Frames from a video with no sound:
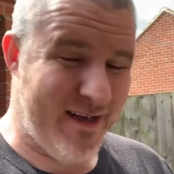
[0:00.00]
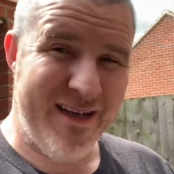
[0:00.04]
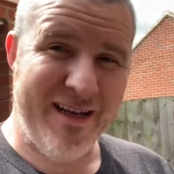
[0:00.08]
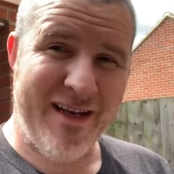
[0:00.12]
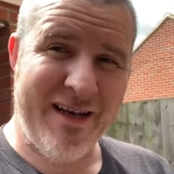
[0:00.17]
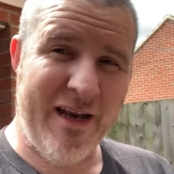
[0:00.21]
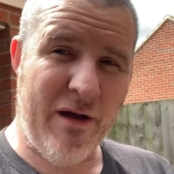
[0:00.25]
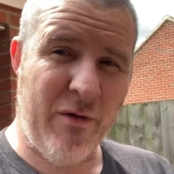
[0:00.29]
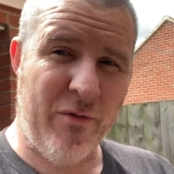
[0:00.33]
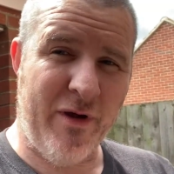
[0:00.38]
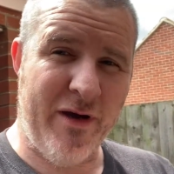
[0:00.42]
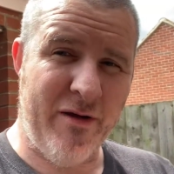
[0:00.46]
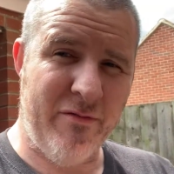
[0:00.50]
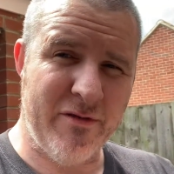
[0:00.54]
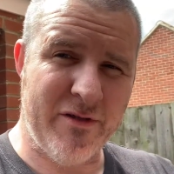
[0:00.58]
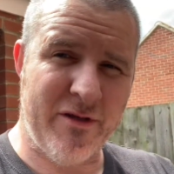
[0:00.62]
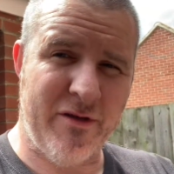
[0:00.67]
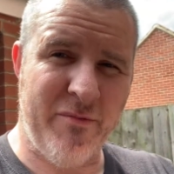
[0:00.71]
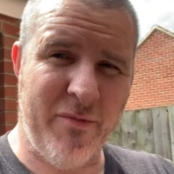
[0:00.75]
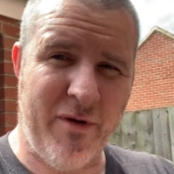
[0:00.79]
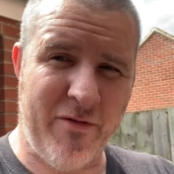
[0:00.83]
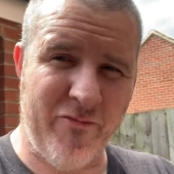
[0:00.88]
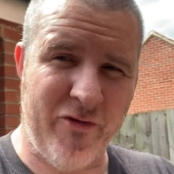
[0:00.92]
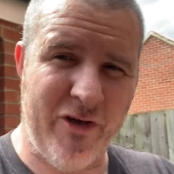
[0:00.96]
Now, when I was doing
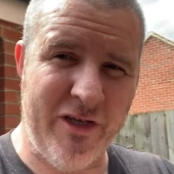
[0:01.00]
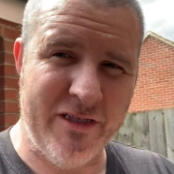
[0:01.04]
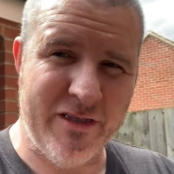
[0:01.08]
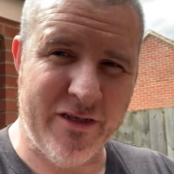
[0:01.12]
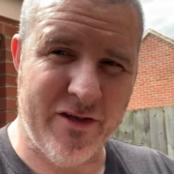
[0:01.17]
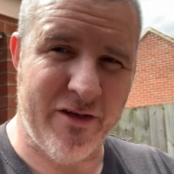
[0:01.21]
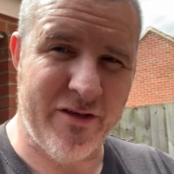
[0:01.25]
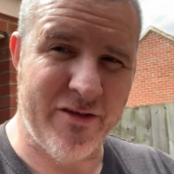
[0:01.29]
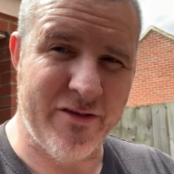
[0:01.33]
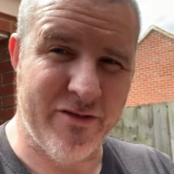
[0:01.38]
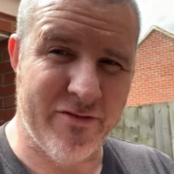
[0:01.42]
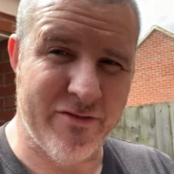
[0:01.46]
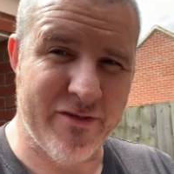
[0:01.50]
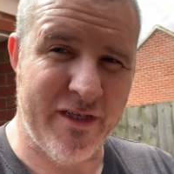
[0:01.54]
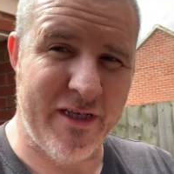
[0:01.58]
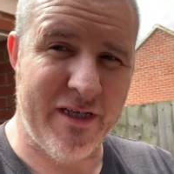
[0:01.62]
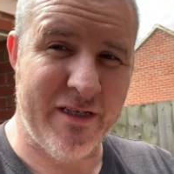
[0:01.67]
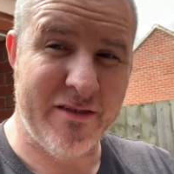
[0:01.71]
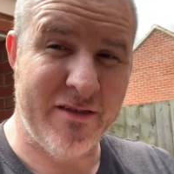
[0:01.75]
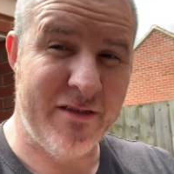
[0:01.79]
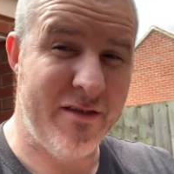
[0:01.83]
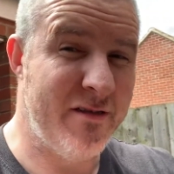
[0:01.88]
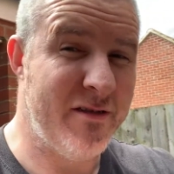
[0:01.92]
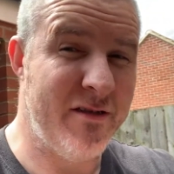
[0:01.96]
my research on this,
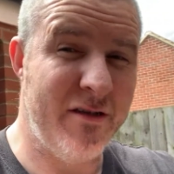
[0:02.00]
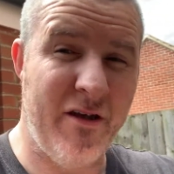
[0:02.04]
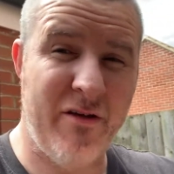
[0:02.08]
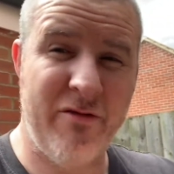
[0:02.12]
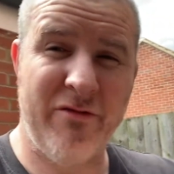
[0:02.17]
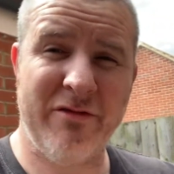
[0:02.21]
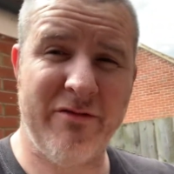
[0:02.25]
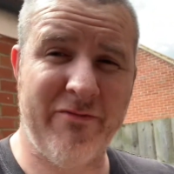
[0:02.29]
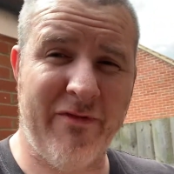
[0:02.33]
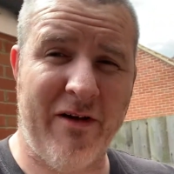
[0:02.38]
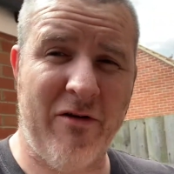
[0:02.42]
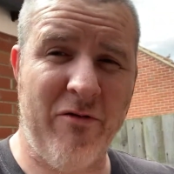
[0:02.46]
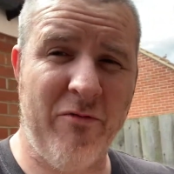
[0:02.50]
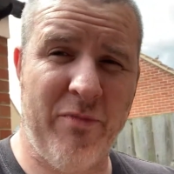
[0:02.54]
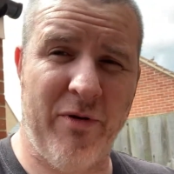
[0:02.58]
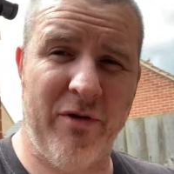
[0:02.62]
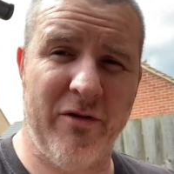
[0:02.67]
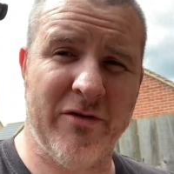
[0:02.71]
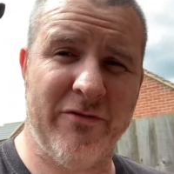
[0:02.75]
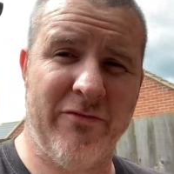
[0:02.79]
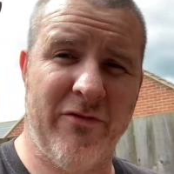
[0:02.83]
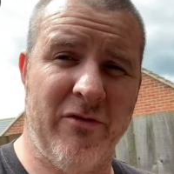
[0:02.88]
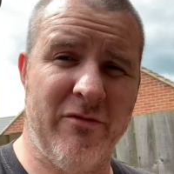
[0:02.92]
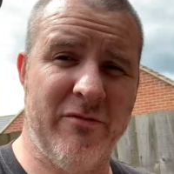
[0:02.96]
there's loads of outpost
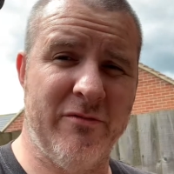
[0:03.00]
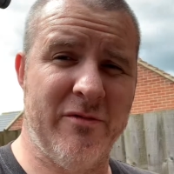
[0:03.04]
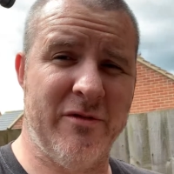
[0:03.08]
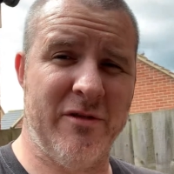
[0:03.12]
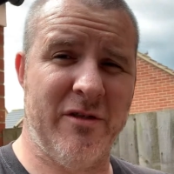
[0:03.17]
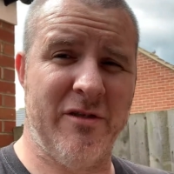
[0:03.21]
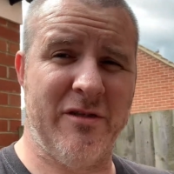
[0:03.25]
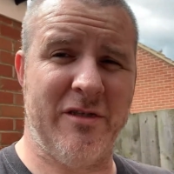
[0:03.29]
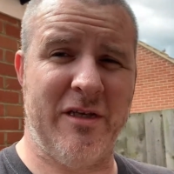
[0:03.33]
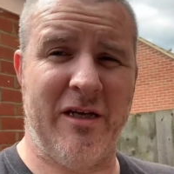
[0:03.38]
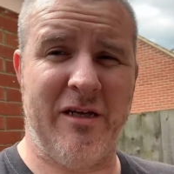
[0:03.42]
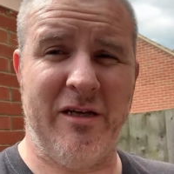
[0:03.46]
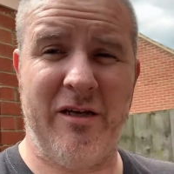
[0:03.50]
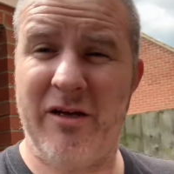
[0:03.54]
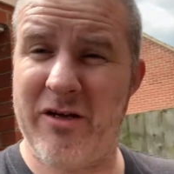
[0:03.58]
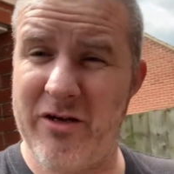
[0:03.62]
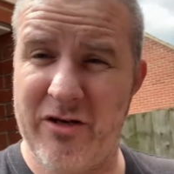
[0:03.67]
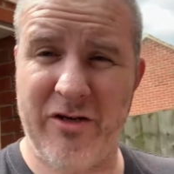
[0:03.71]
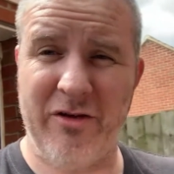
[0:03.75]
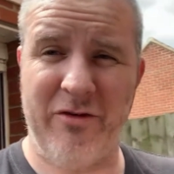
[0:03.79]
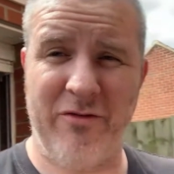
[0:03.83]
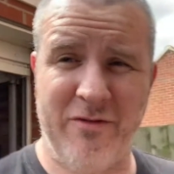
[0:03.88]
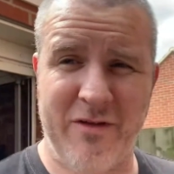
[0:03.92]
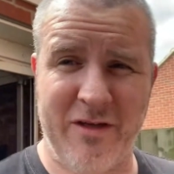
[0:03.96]
forums that say you can
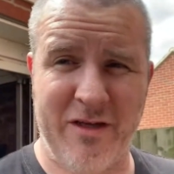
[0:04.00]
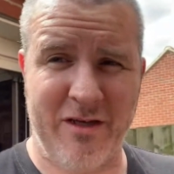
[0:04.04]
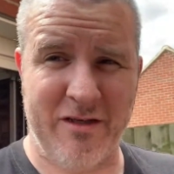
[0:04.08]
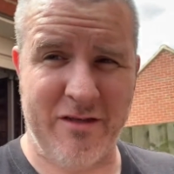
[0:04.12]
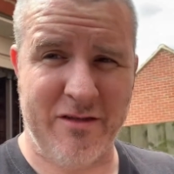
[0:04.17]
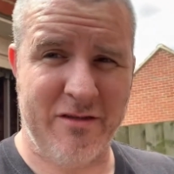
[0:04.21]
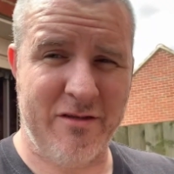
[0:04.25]
do this.